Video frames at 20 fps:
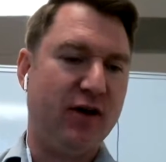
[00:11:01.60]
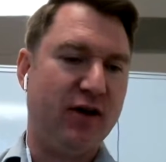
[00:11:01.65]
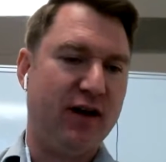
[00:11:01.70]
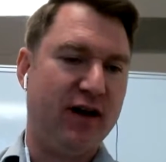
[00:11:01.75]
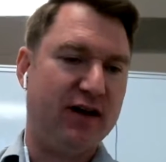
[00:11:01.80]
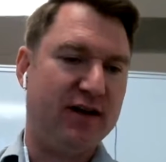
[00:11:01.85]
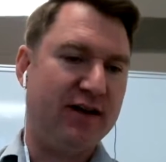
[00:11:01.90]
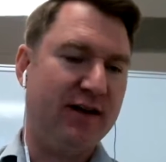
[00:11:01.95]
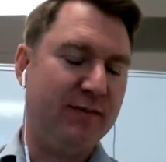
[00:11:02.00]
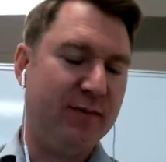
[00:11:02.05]

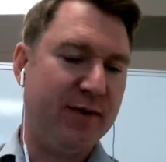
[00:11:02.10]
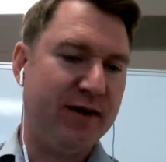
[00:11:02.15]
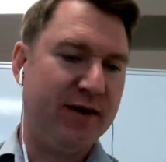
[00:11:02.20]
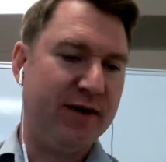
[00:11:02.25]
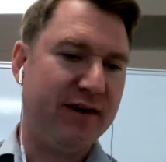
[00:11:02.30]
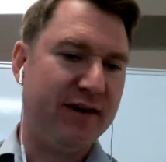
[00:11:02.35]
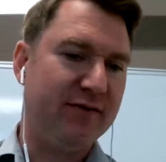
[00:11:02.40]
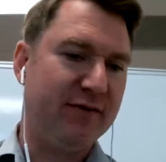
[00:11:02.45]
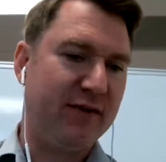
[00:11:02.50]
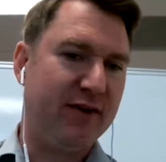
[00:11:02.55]
lock
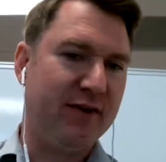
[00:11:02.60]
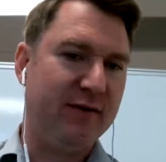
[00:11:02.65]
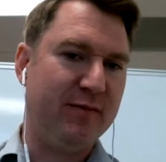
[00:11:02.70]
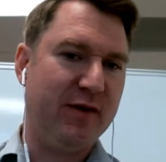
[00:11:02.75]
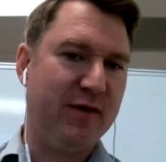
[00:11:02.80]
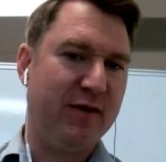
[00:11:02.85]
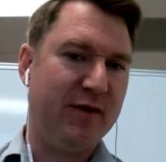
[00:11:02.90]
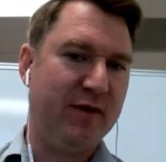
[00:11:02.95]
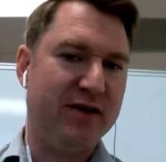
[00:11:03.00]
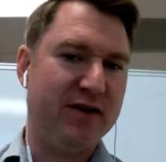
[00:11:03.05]
company from
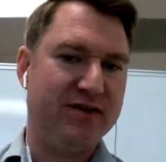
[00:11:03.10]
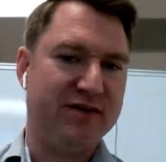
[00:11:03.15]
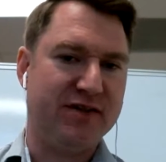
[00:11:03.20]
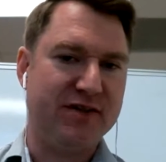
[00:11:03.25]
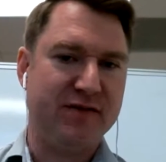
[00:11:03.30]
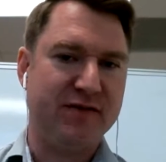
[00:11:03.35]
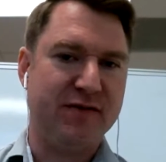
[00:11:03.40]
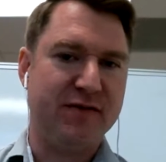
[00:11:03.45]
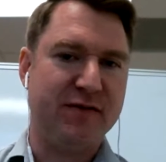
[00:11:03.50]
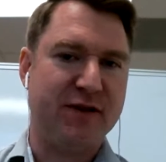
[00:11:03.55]
a bunch
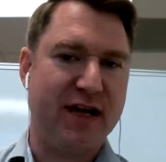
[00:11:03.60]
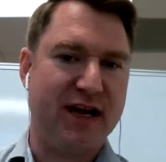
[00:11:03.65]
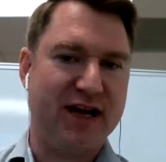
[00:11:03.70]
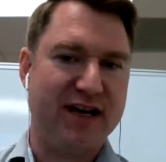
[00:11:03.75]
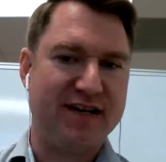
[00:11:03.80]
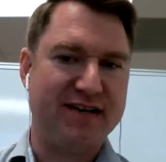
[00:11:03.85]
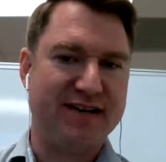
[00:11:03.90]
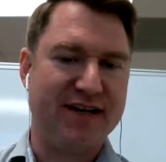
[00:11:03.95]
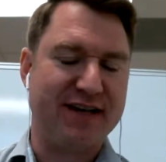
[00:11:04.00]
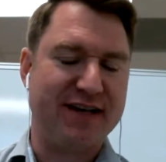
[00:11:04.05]
of
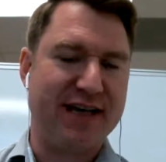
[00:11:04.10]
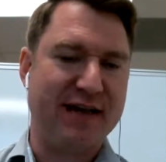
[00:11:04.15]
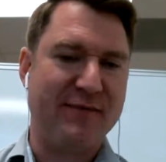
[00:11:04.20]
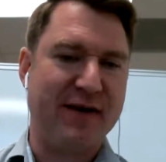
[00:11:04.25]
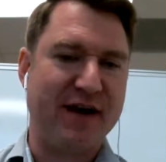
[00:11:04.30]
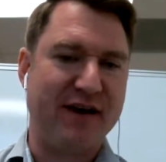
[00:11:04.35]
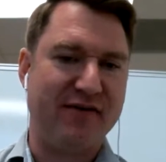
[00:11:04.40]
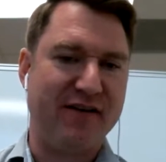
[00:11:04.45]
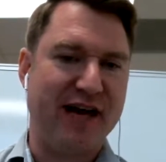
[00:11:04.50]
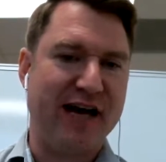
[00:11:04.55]
guys that came
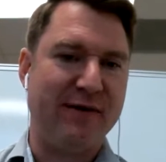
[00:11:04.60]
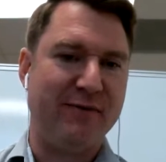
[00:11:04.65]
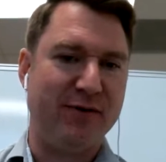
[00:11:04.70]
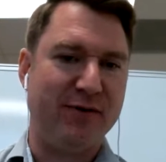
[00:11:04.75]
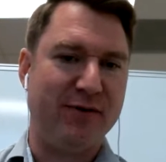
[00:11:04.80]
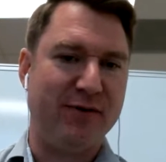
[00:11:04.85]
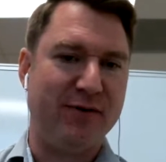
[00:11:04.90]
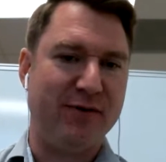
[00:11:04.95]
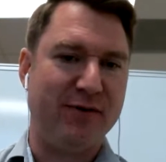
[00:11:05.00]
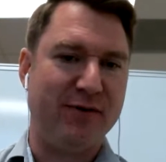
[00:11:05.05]
out of Apple